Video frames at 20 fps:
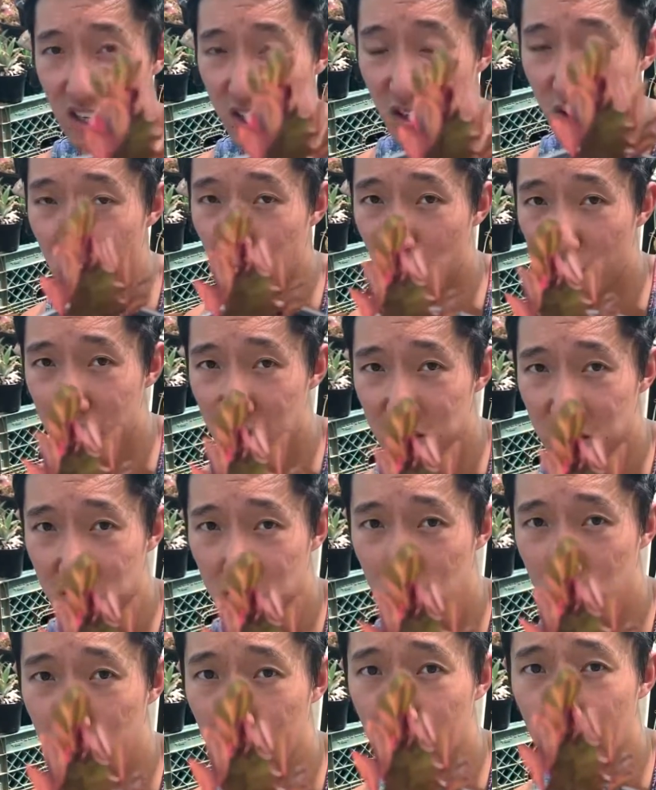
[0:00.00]
it right in the
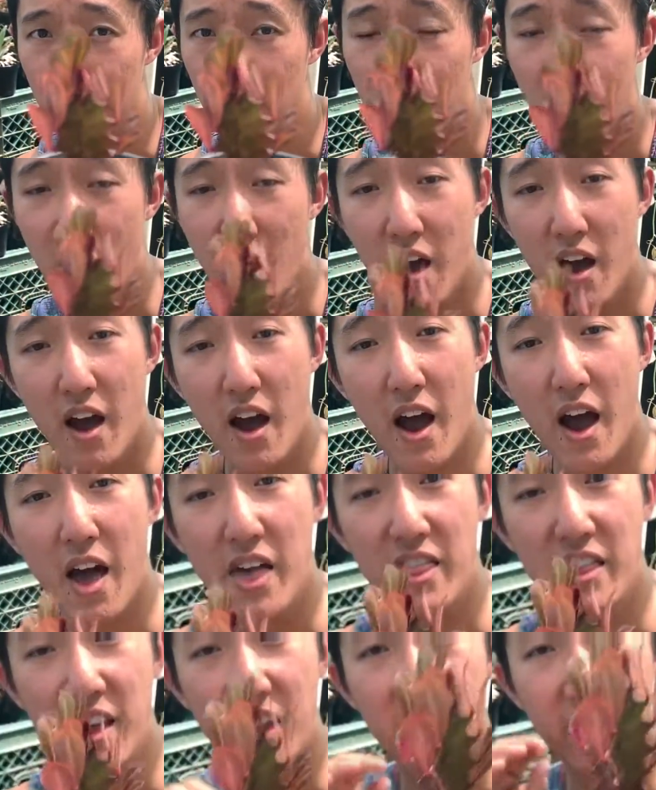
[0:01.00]
soil,
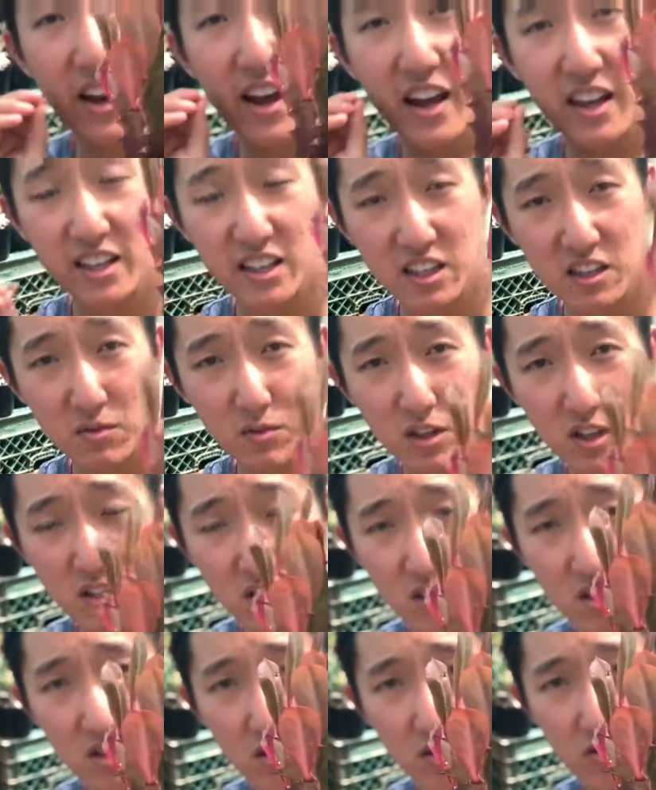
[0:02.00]
and then I leave
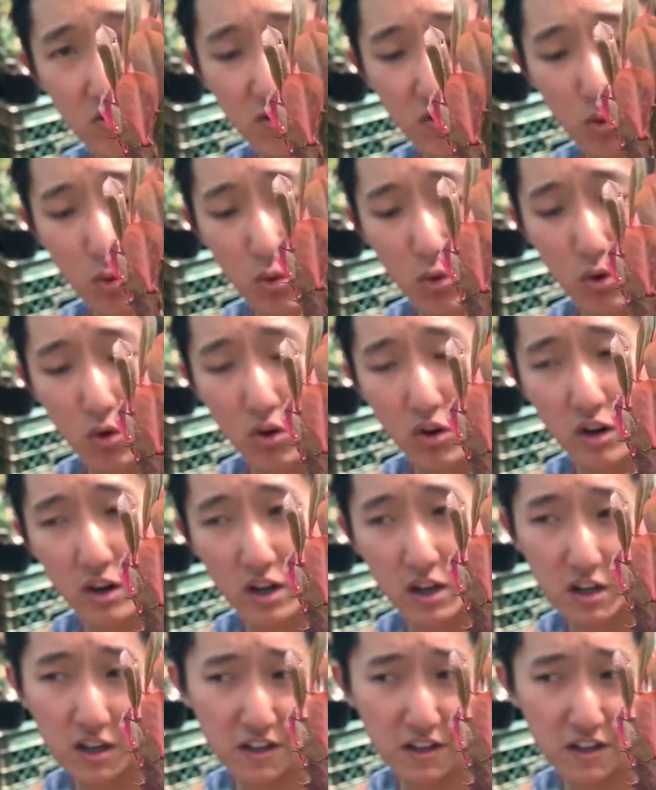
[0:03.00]
it for